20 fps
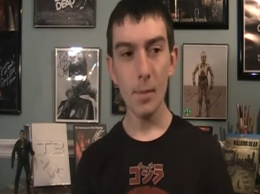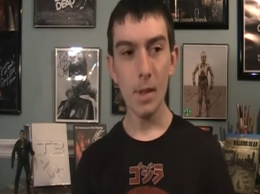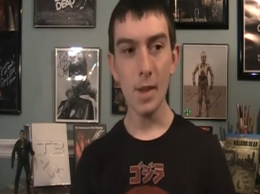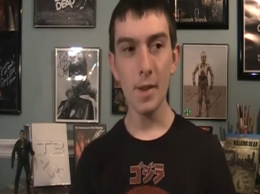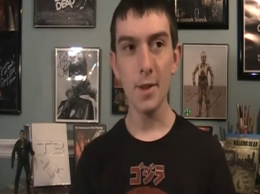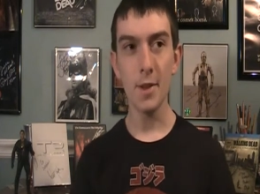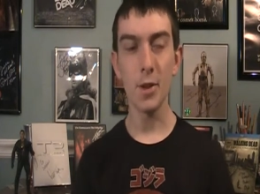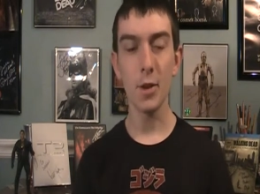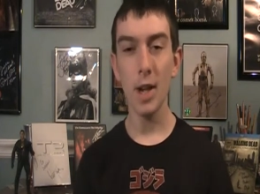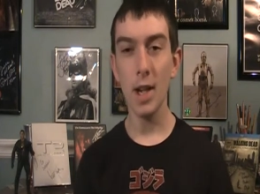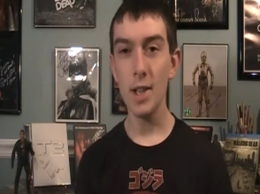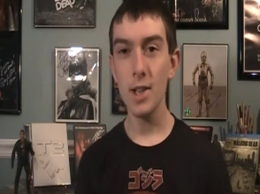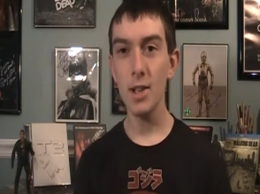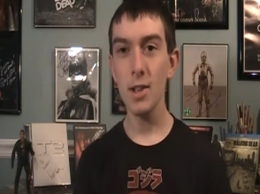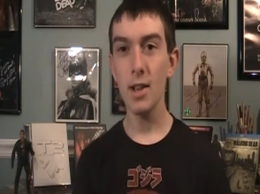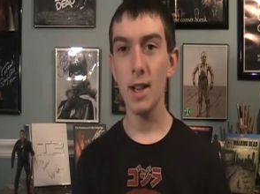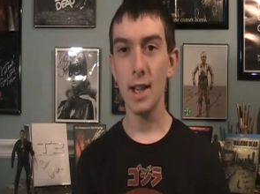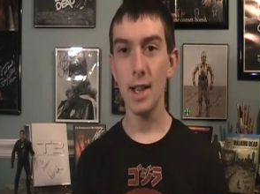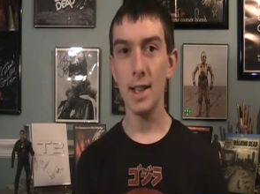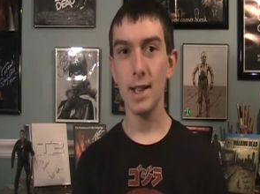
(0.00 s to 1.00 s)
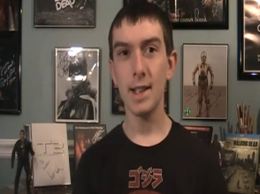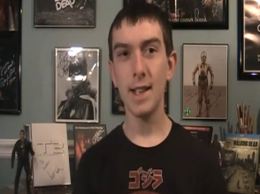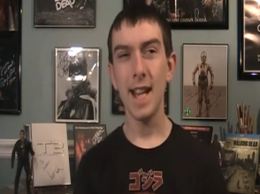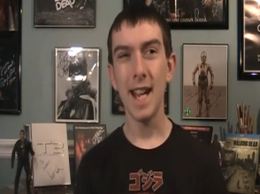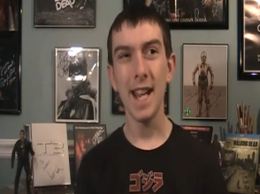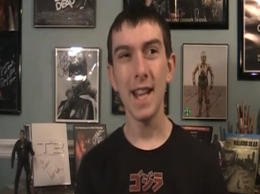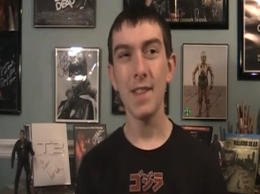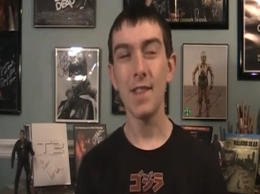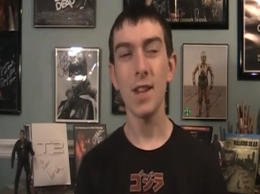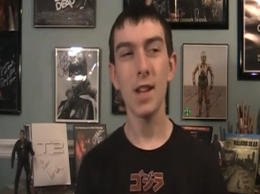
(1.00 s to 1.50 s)
The director, I
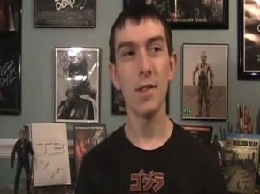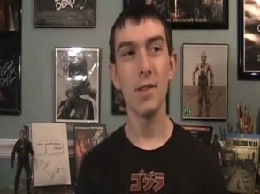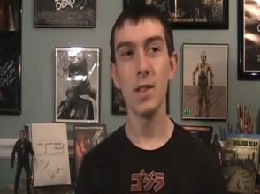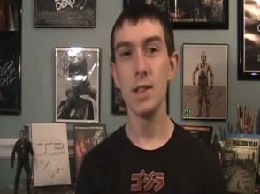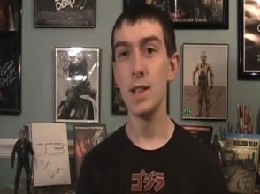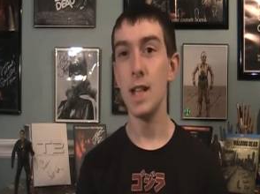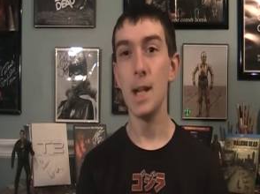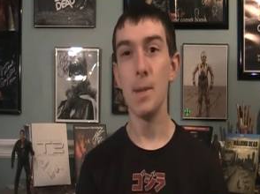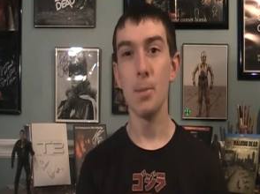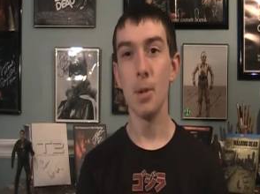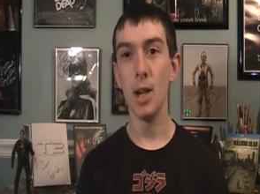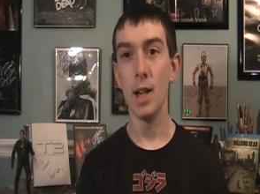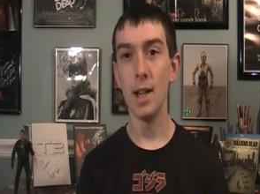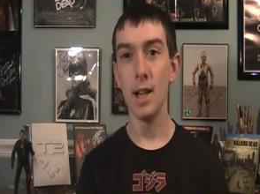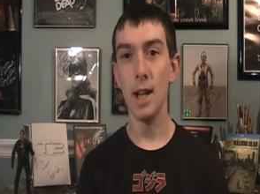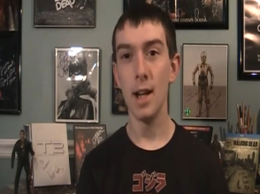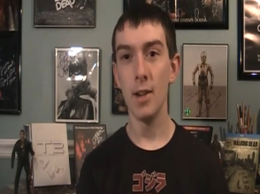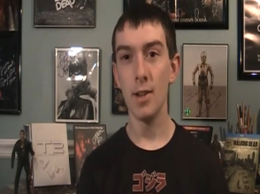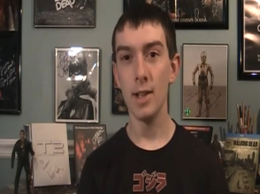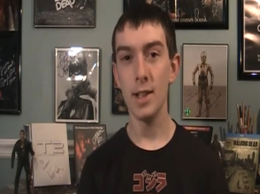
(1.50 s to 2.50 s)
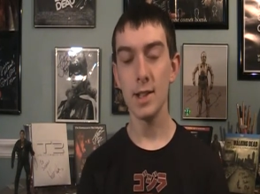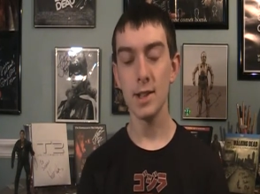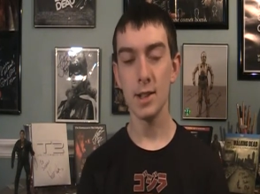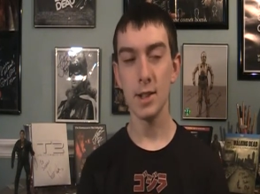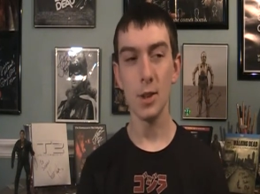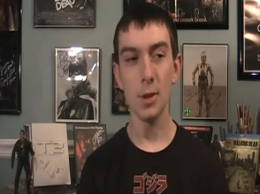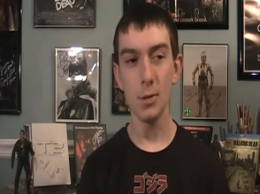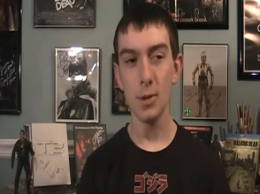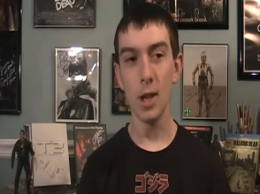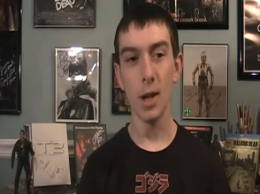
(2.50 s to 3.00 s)
can't think of his name right now. He's a
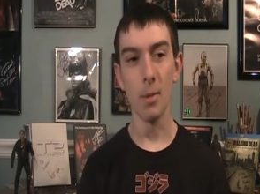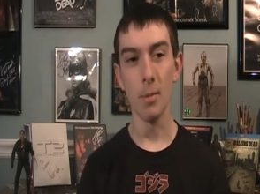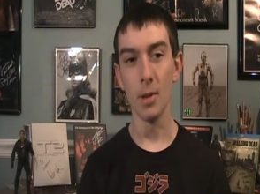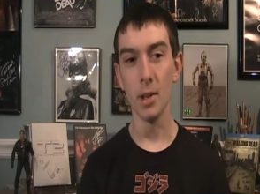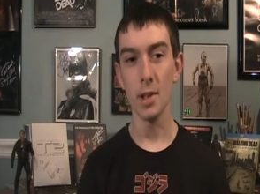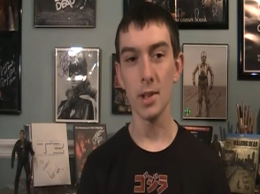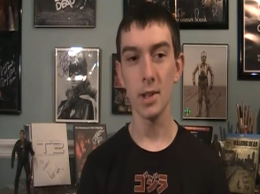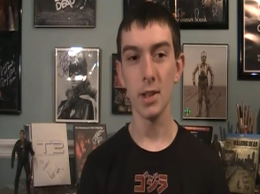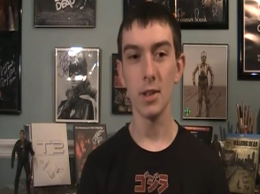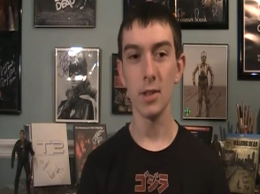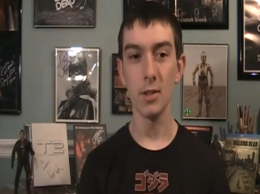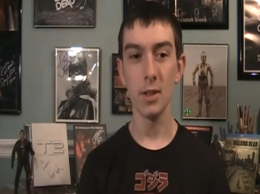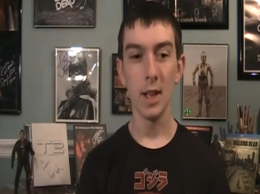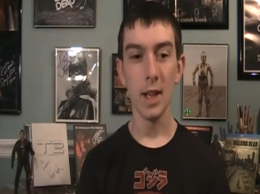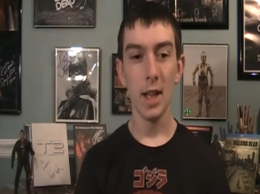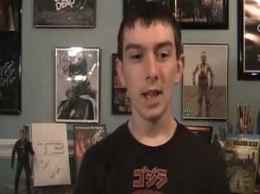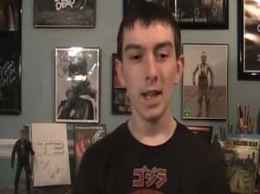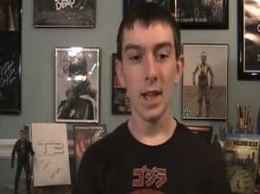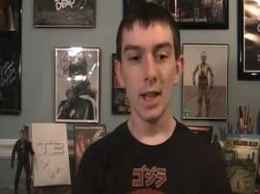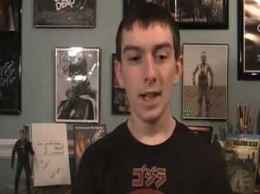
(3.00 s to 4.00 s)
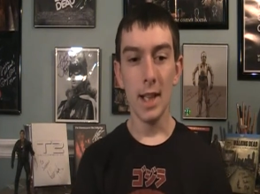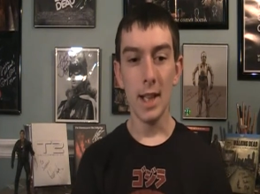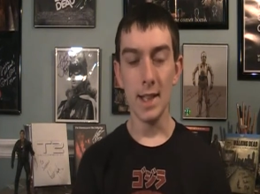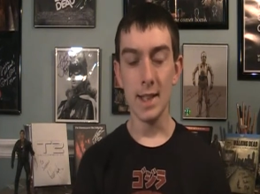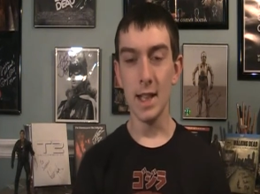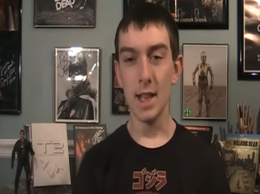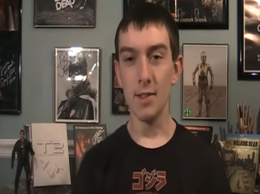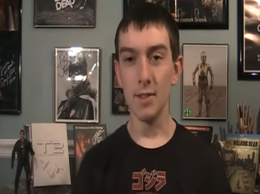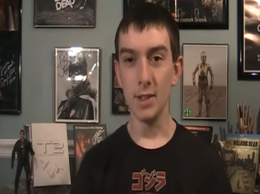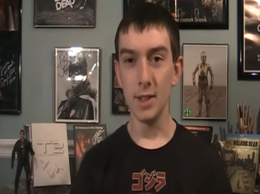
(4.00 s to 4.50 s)
newcomer, so he's
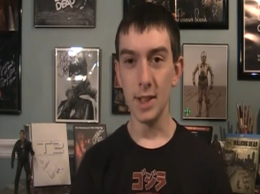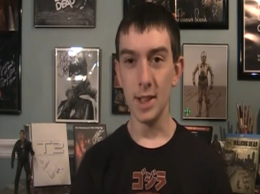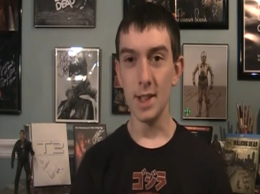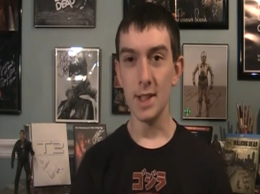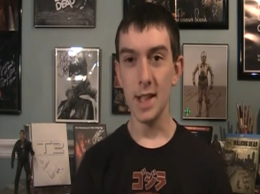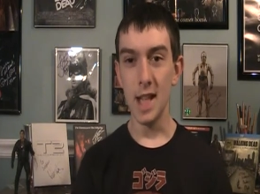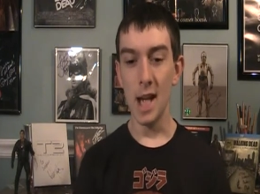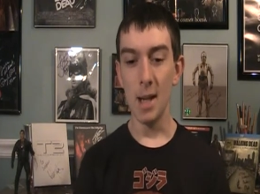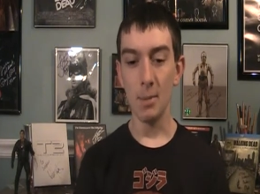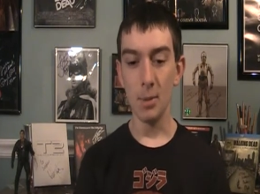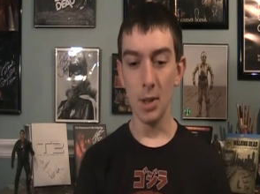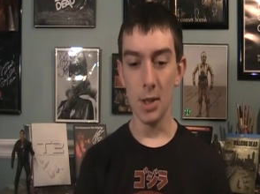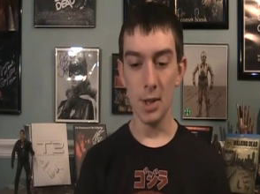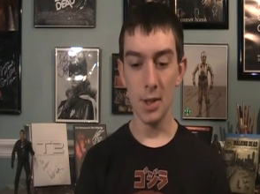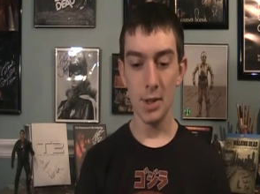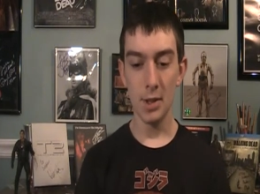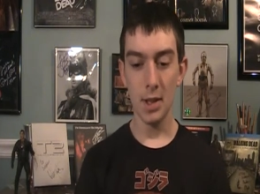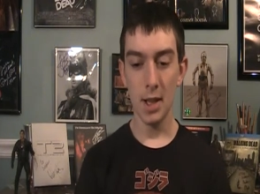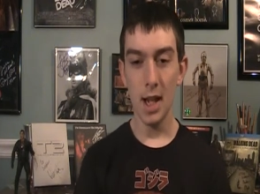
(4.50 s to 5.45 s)
not really established.